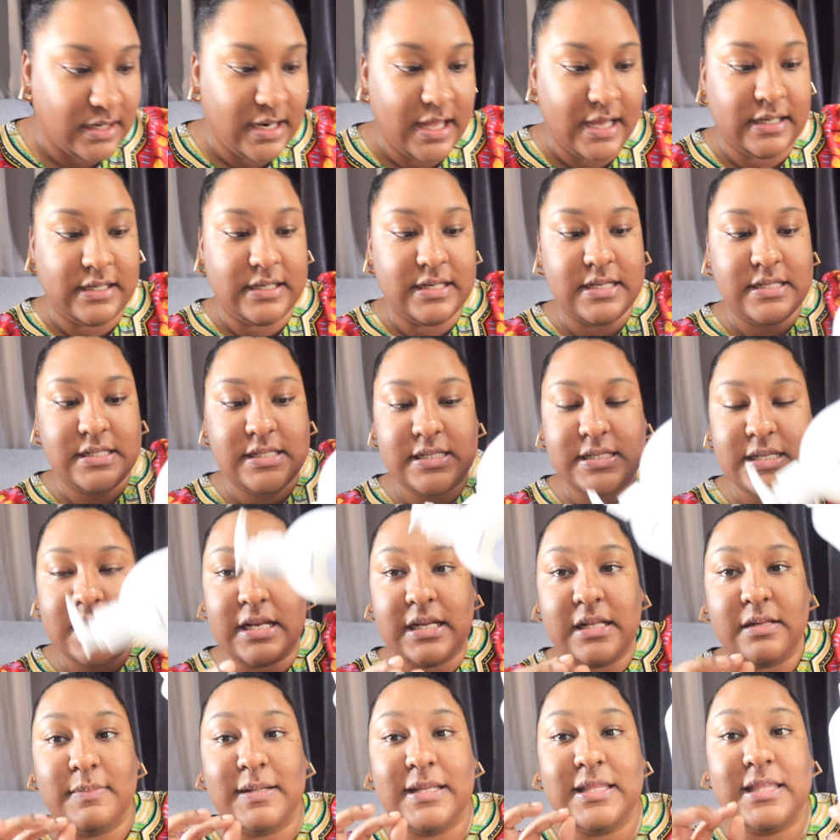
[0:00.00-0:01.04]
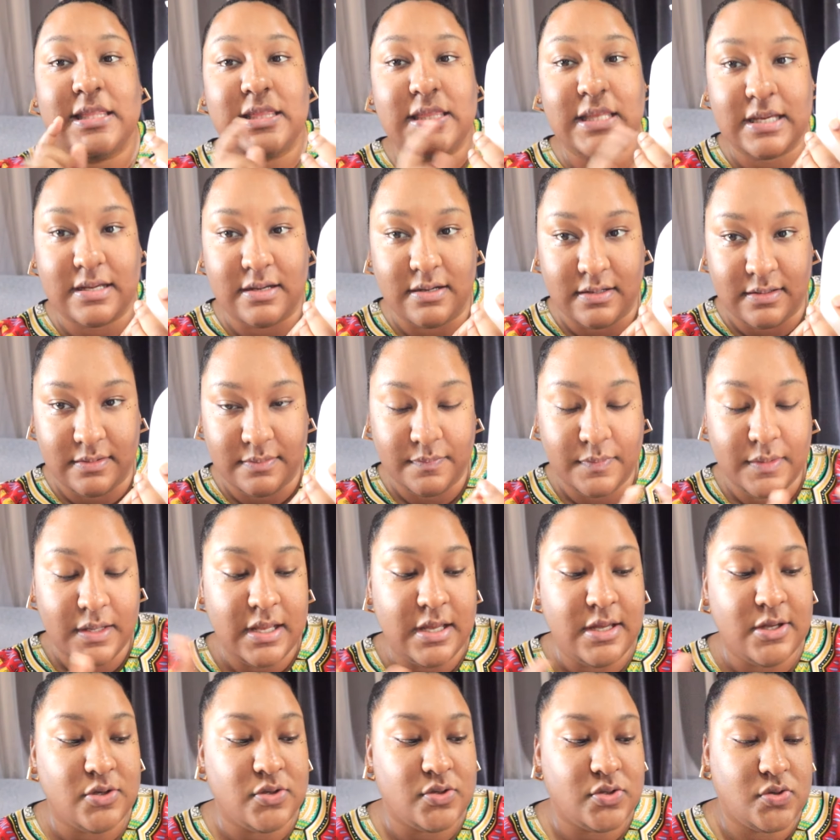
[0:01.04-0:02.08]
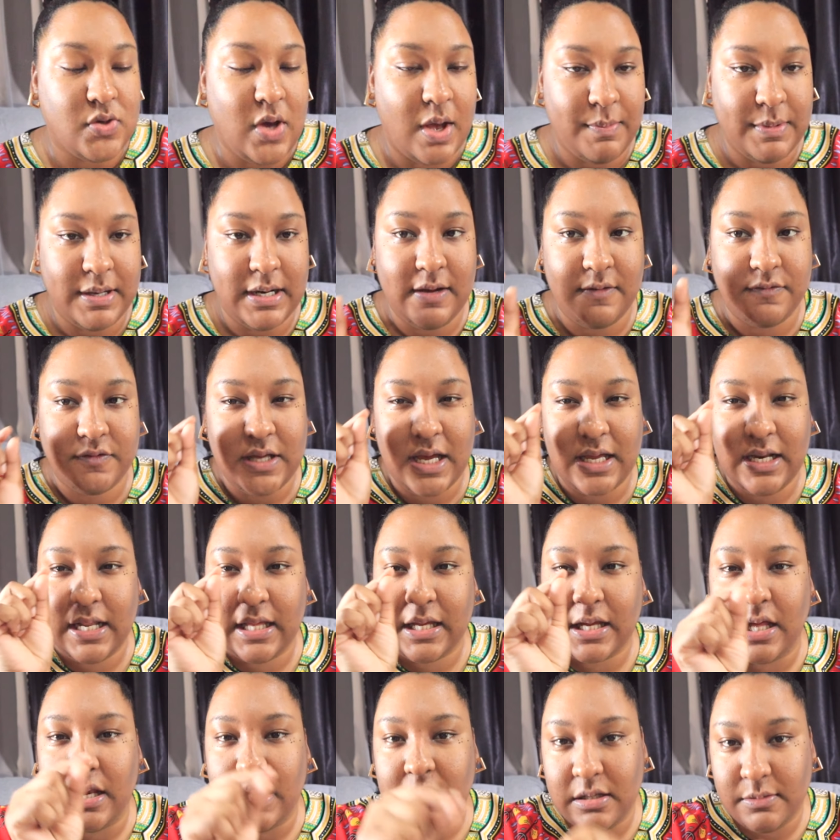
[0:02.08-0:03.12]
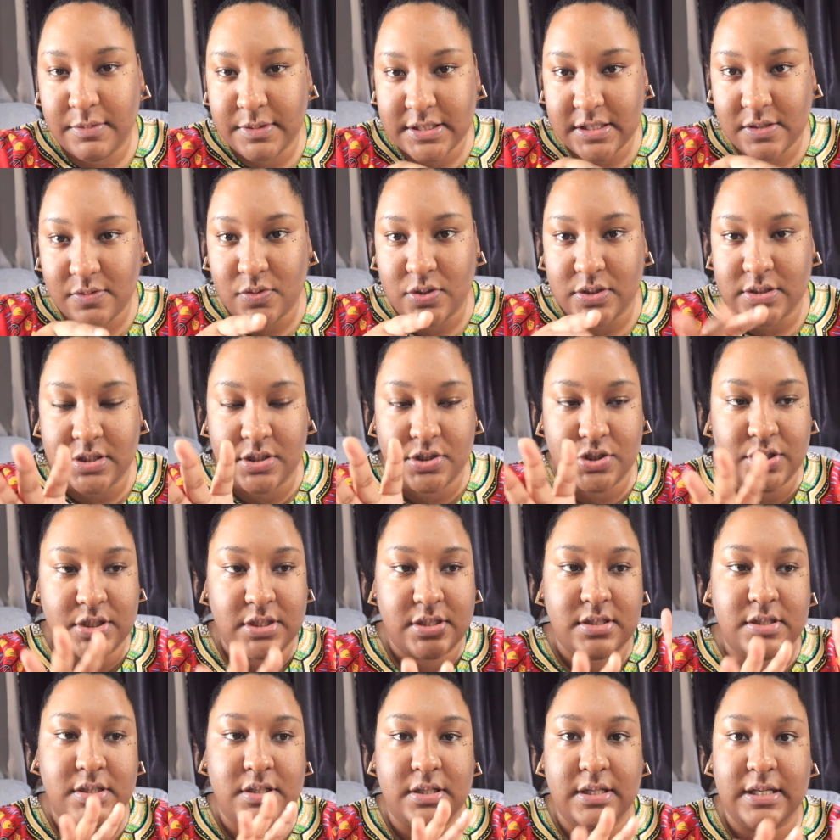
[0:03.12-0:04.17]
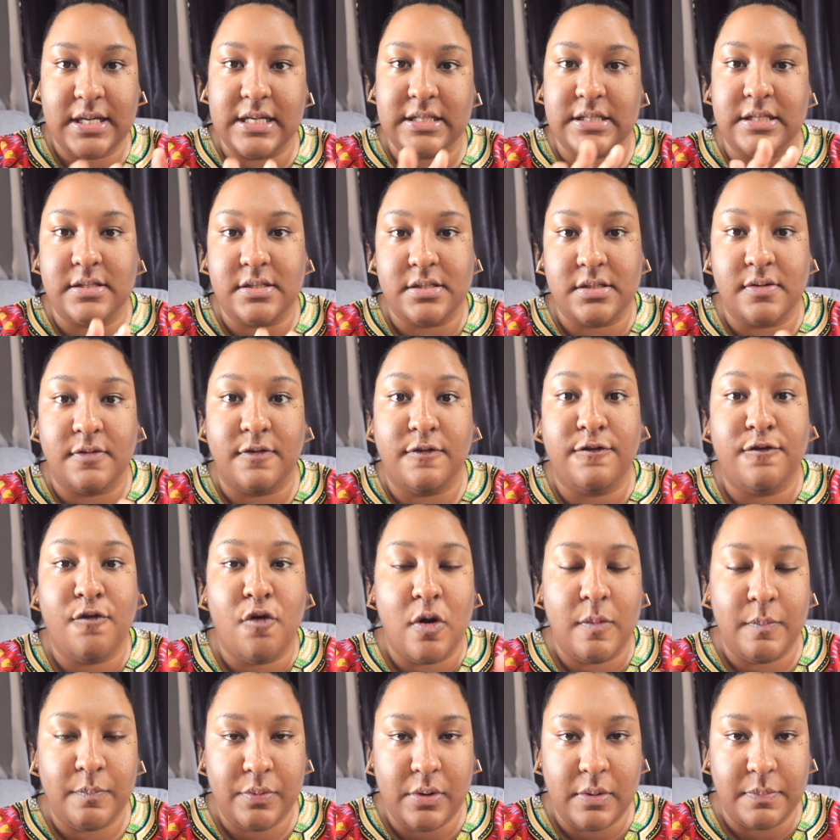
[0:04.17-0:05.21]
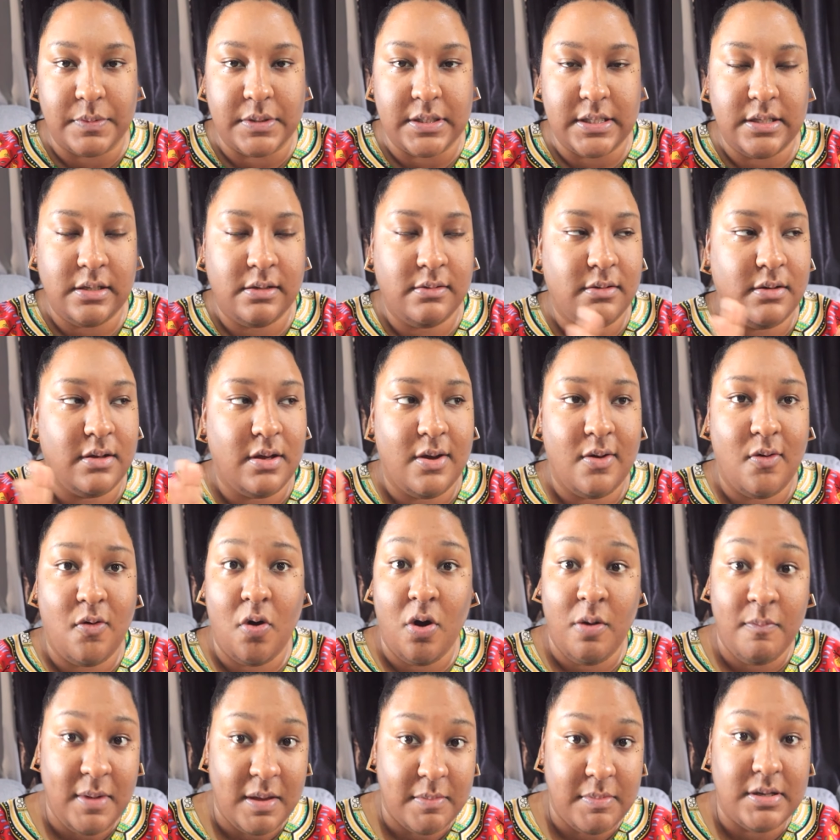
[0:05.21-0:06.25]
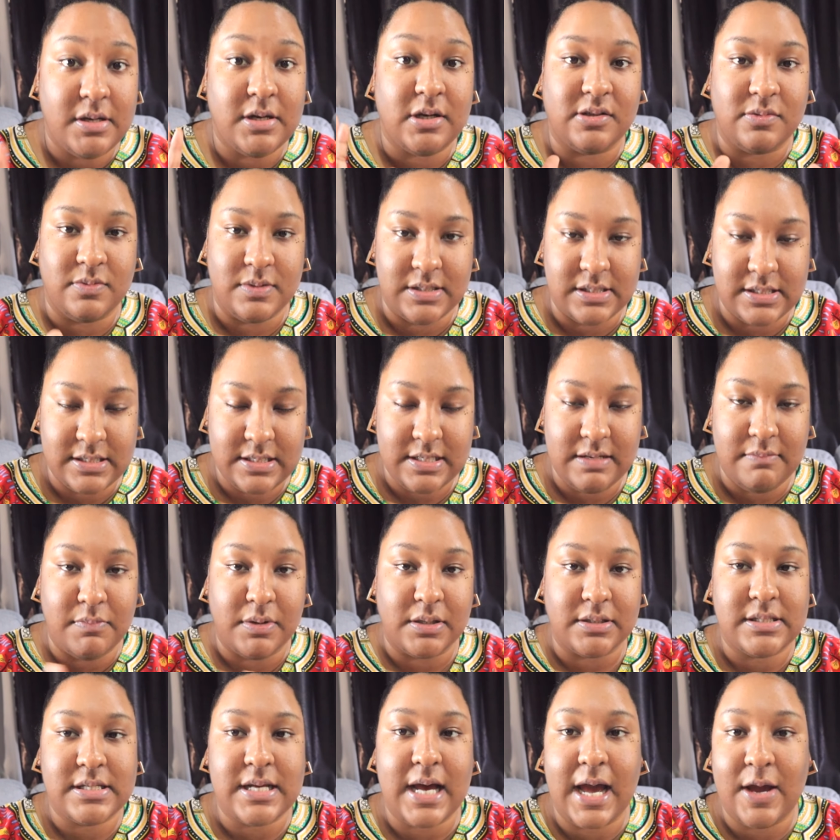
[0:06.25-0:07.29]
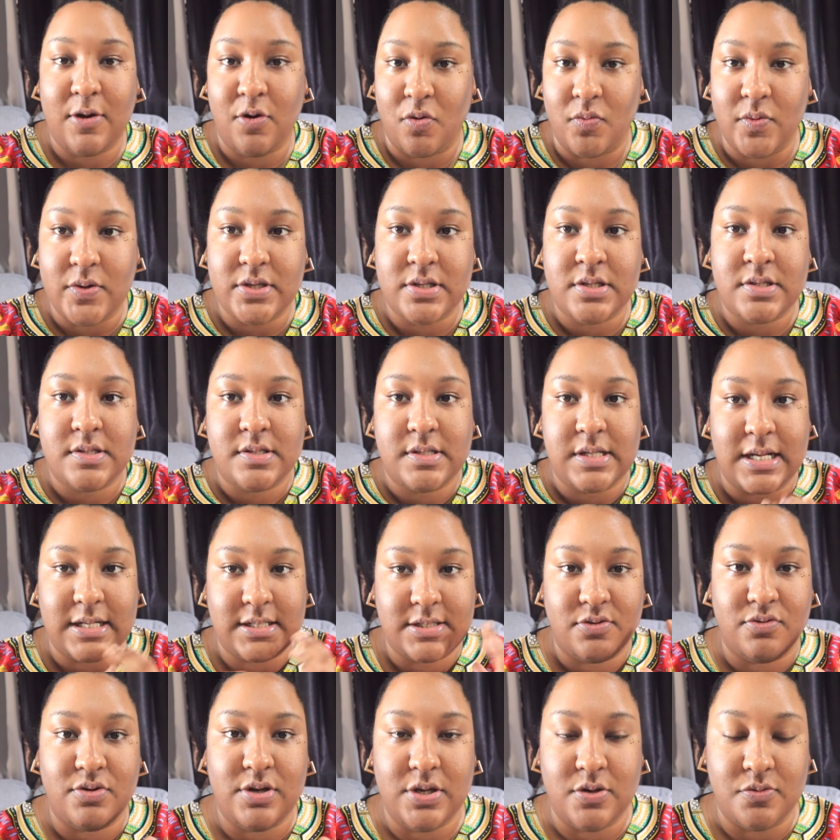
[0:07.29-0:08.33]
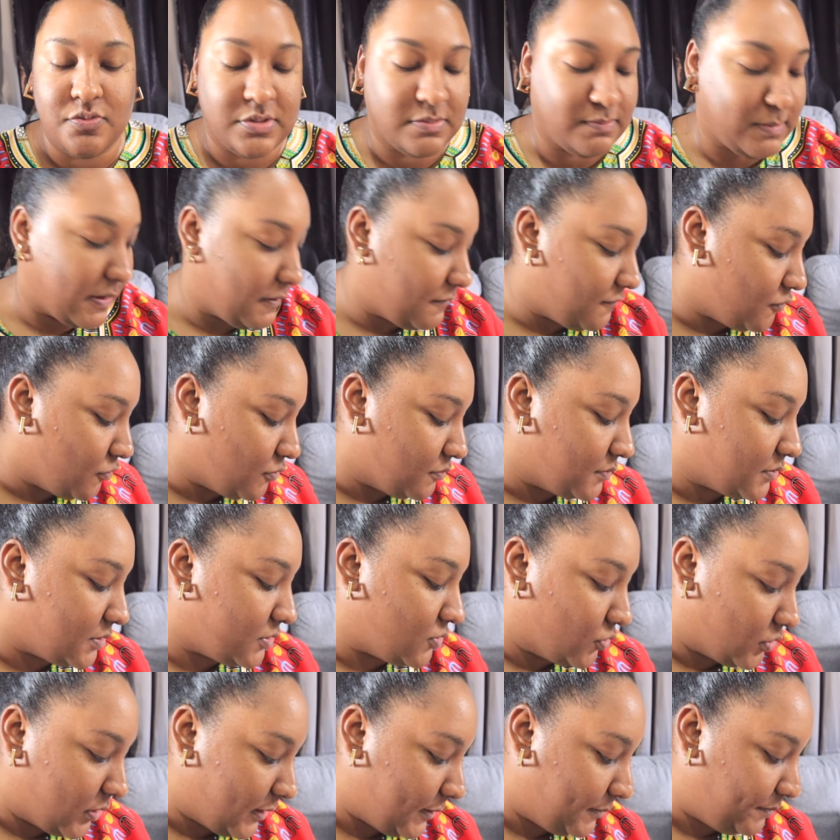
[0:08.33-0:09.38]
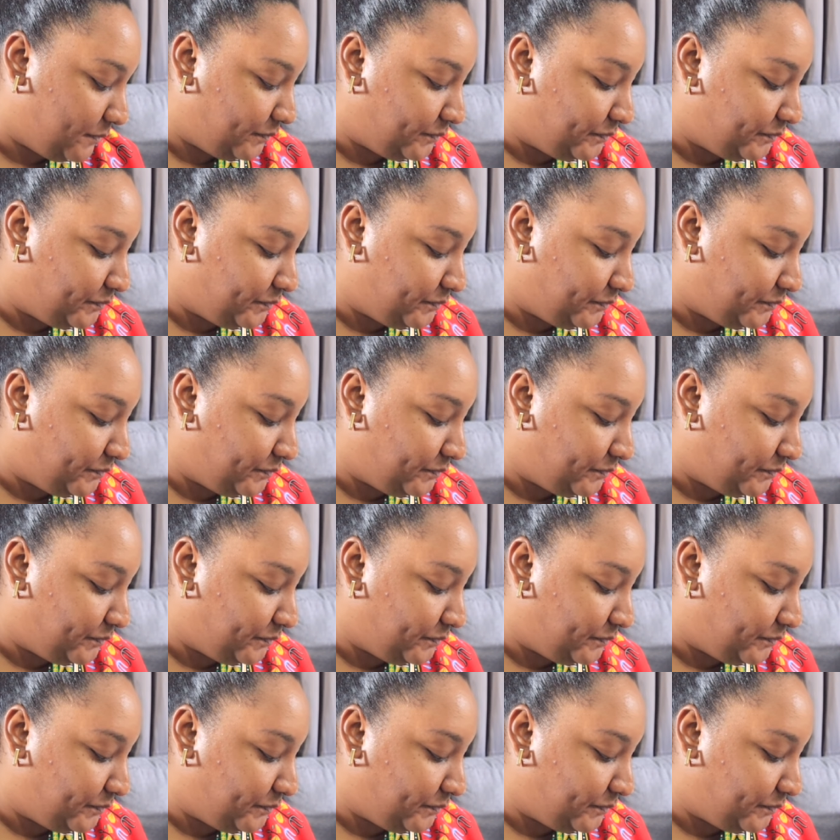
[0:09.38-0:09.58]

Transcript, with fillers: Like this is a little bit thicker. So I might have to add like a little bit of water just to get it to foam properly. Or maybe not, we'll see, but I always like to reuse my foam, so yeah.